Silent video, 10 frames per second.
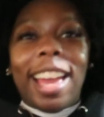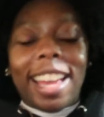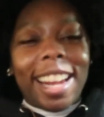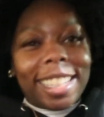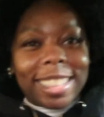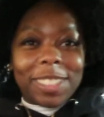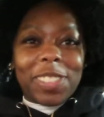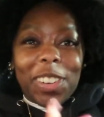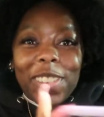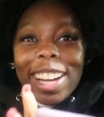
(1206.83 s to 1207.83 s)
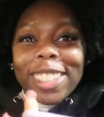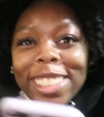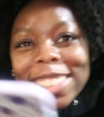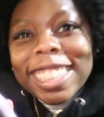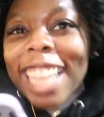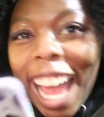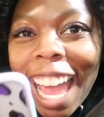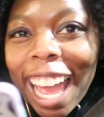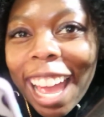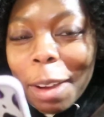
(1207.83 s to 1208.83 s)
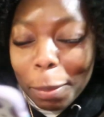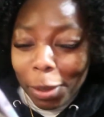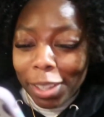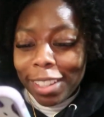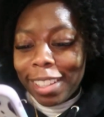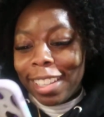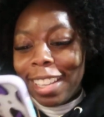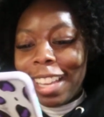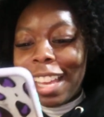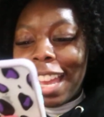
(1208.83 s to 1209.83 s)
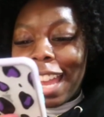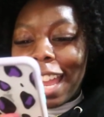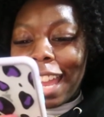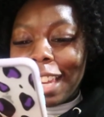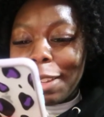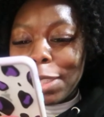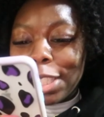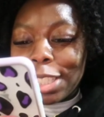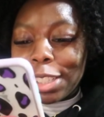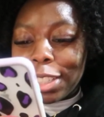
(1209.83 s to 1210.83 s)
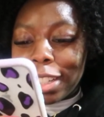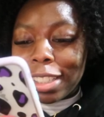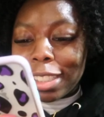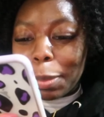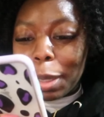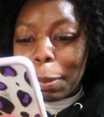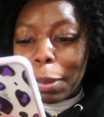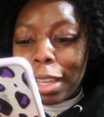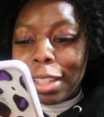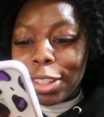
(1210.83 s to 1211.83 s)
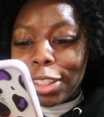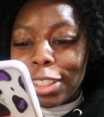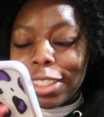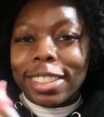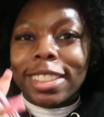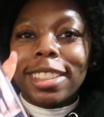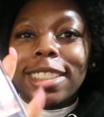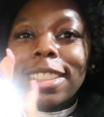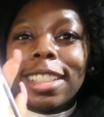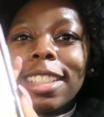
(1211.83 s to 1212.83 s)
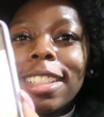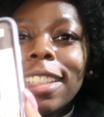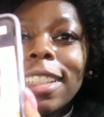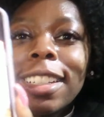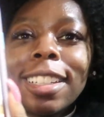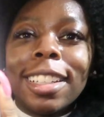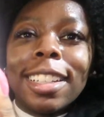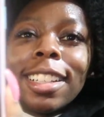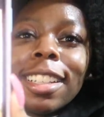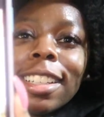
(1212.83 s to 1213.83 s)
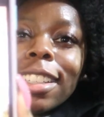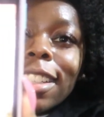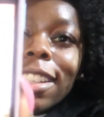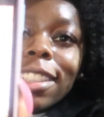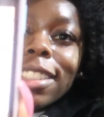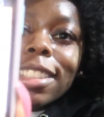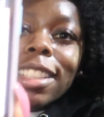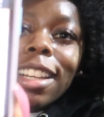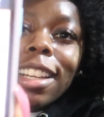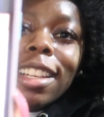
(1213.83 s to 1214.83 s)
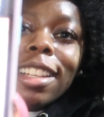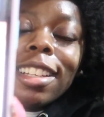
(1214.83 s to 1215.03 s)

And I just went on my Hootie app. And let me just show y'all some of the bangers. Can y'all see that?